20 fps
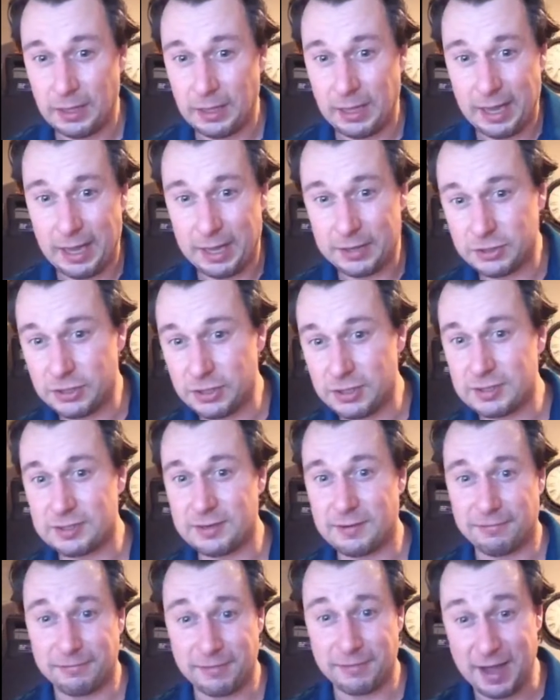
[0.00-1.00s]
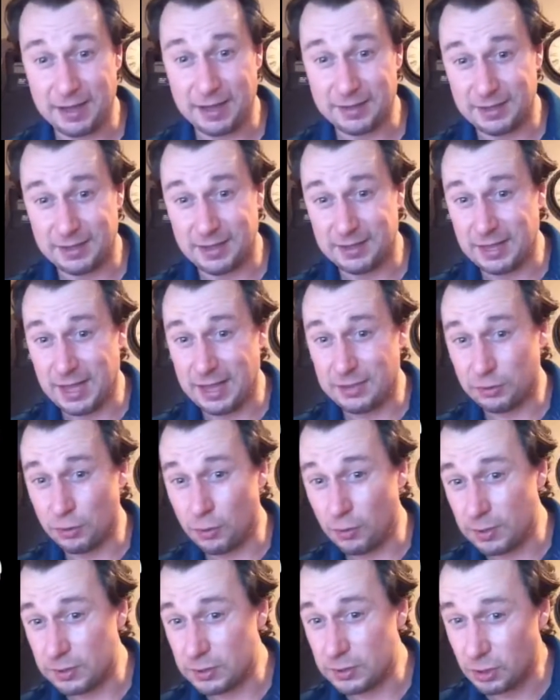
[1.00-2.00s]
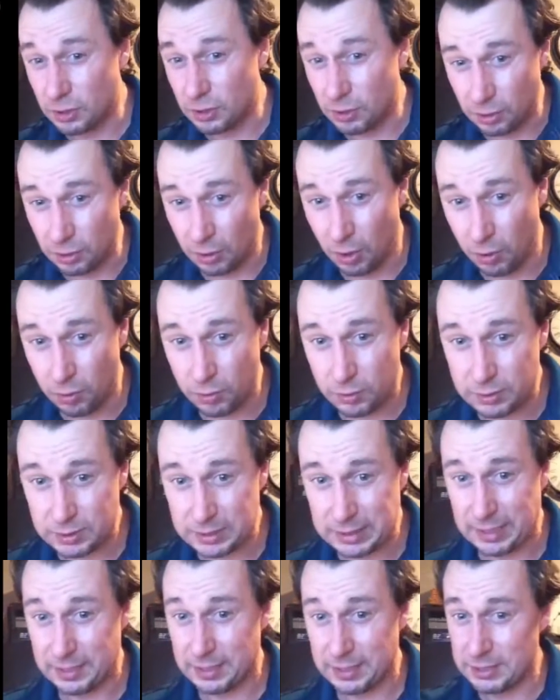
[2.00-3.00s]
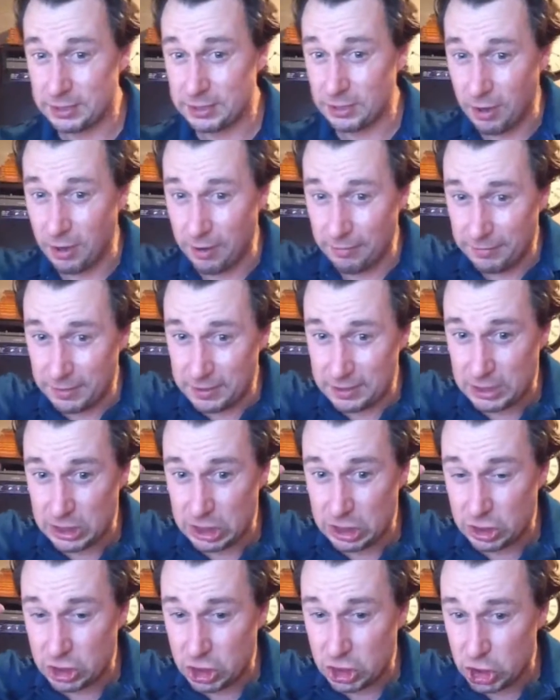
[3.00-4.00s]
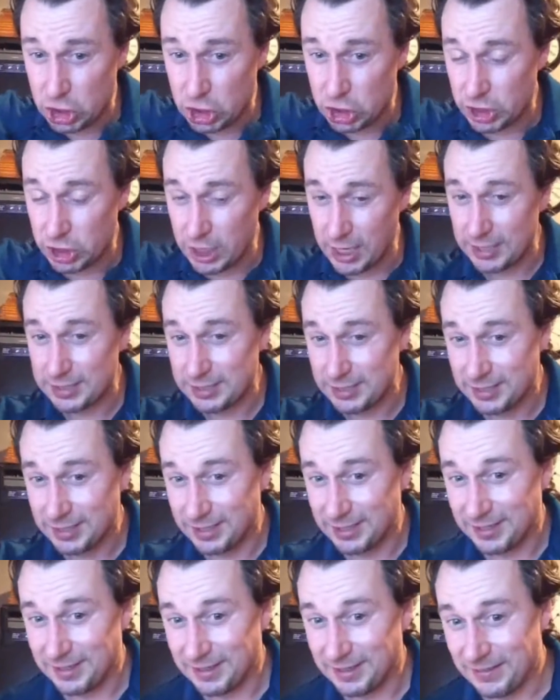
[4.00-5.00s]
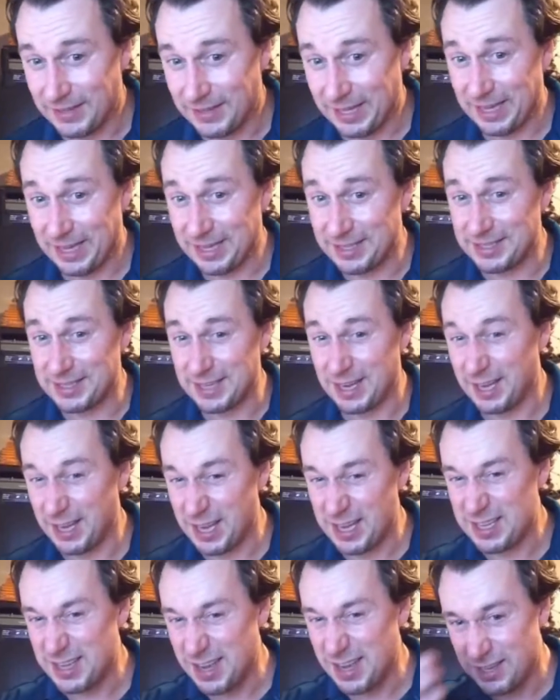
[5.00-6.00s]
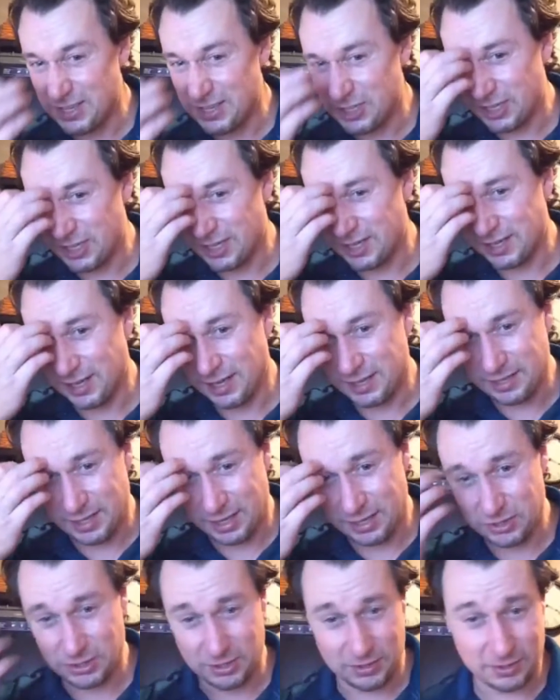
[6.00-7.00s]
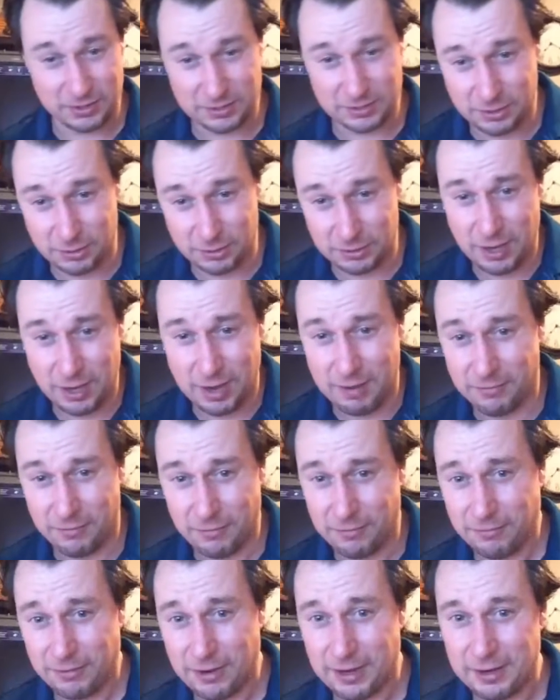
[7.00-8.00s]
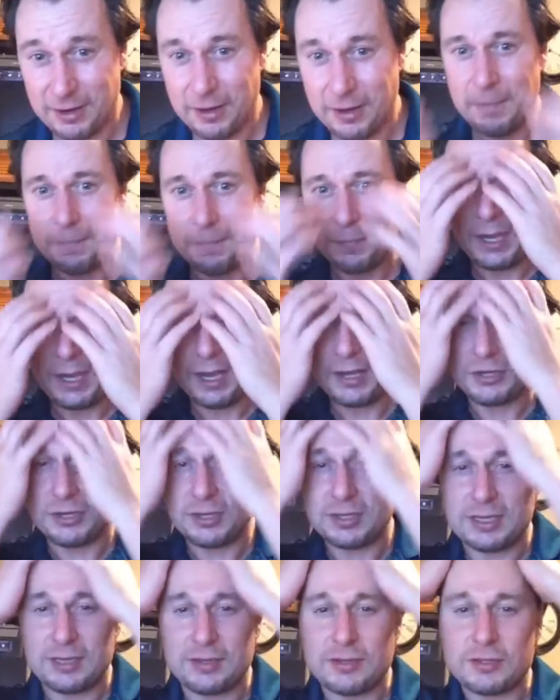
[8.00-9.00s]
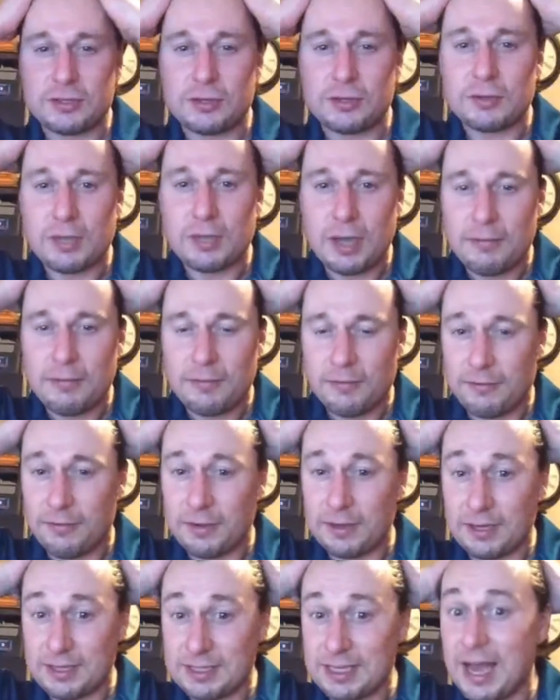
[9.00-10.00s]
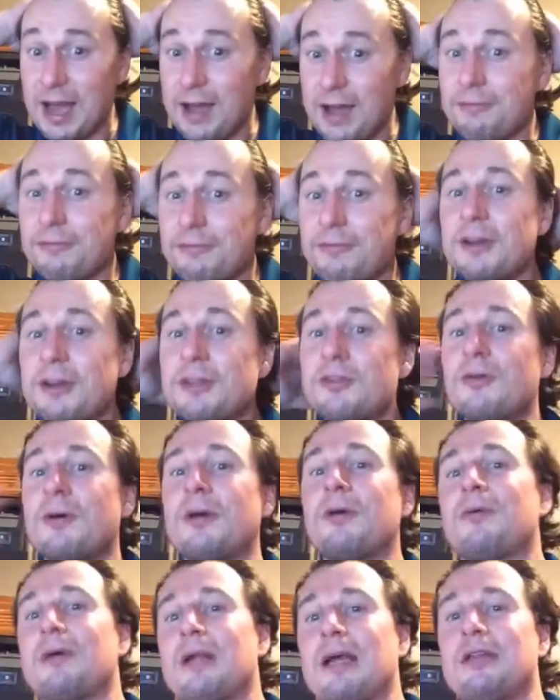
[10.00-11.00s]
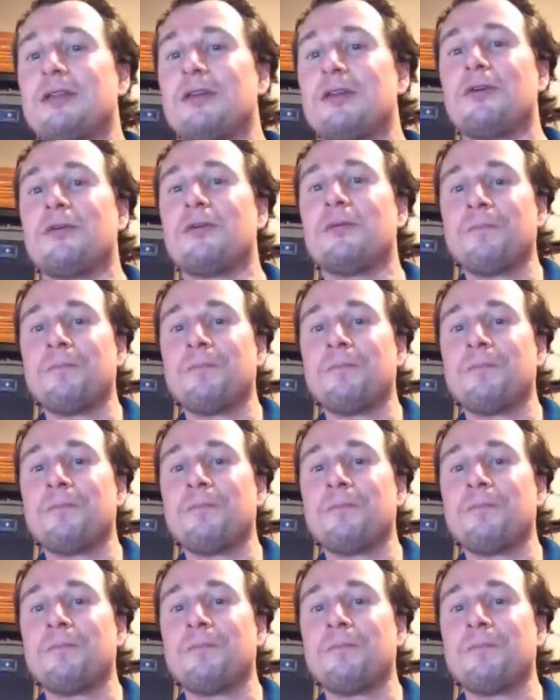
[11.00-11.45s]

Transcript: And just the fact that that door is closed and this office is shut, it's like a dungeon. A dungeon, there's no time for fun. I shouldn't say there's no time for fun, because I have fun doing what I do.